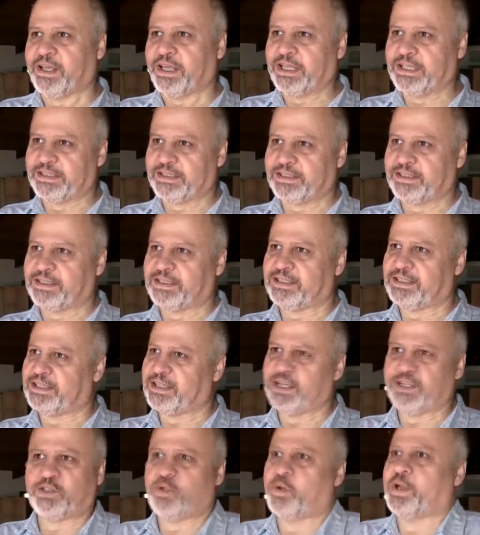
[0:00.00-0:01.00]
It's,
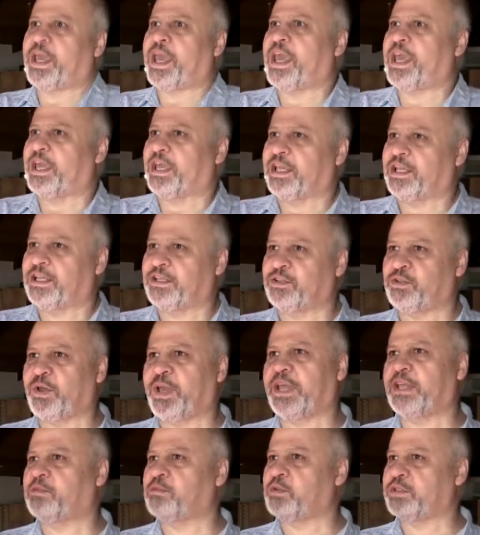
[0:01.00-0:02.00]
it's okay to
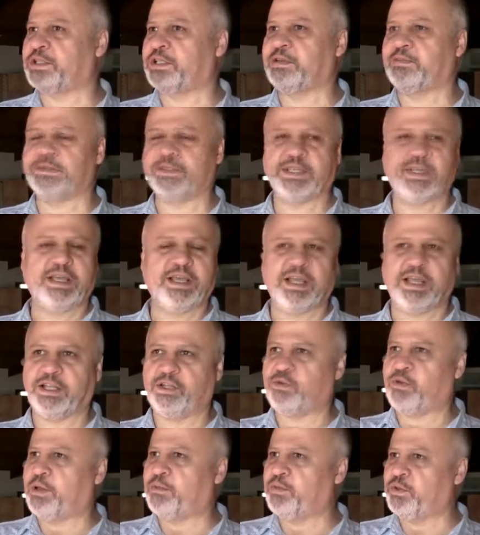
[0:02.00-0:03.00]
hate Muslims
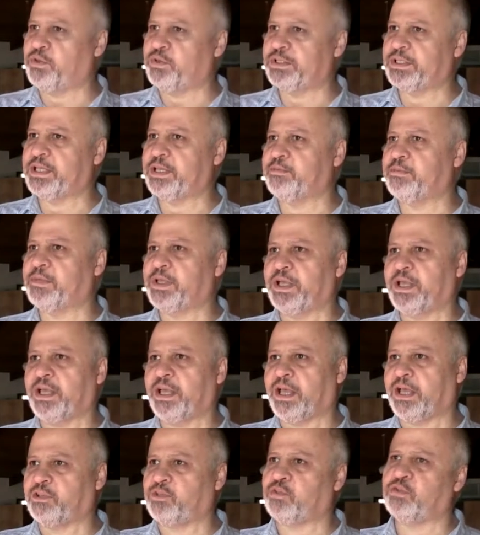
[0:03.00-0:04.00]
and to abuse them
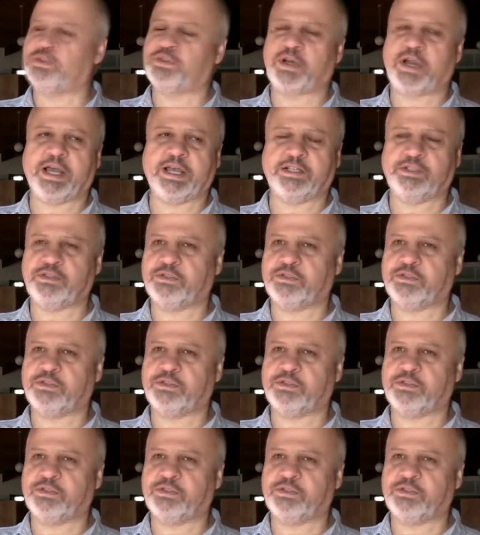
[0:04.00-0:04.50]
and to try